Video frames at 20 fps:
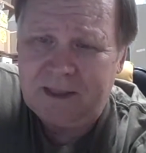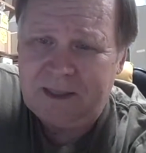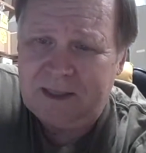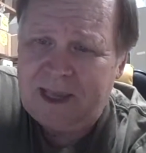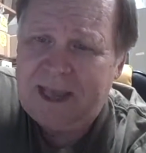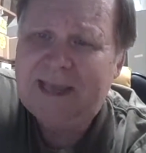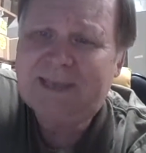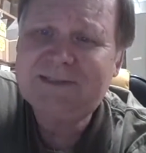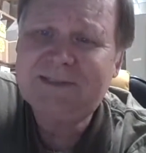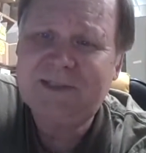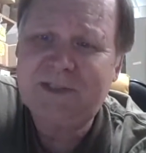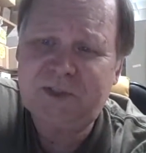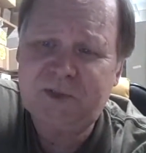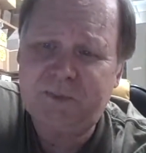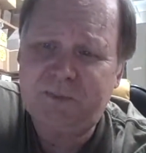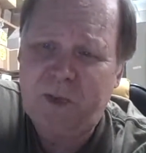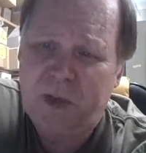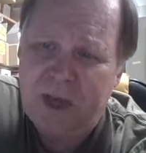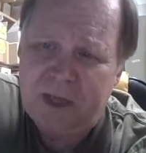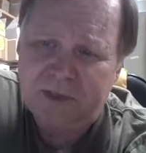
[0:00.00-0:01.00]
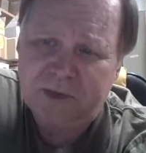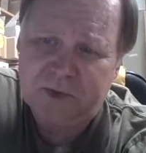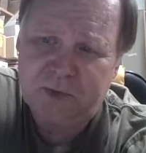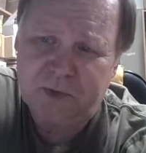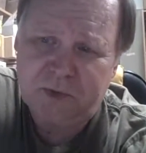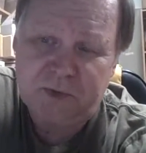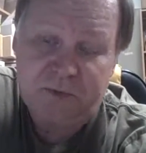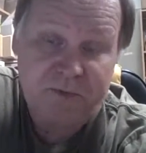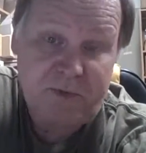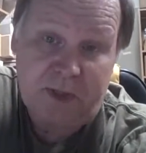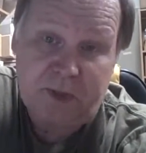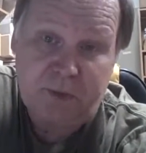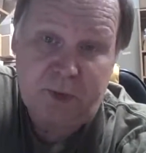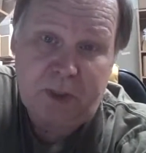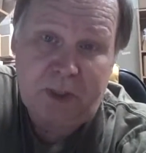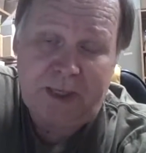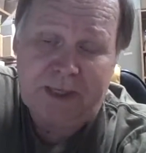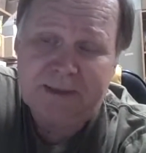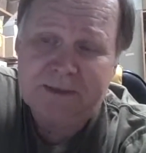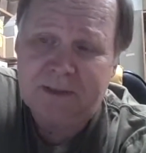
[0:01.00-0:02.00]
He asked his apostles if they
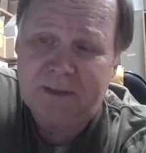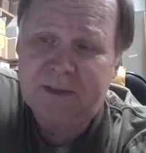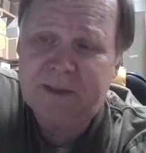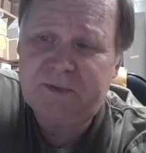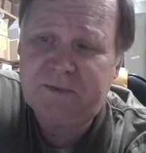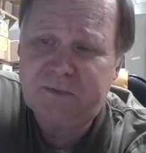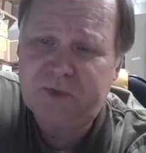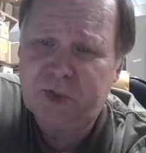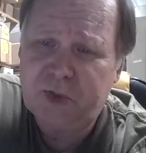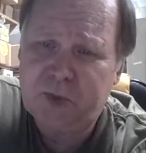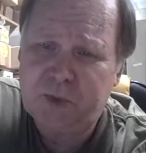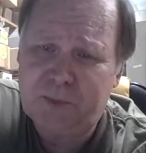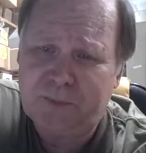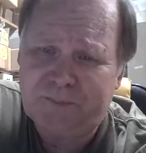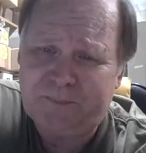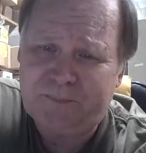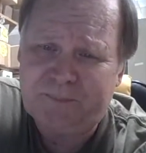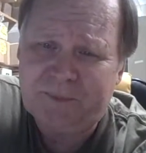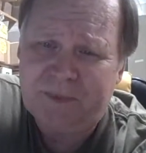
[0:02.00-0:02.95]
would like to leave too.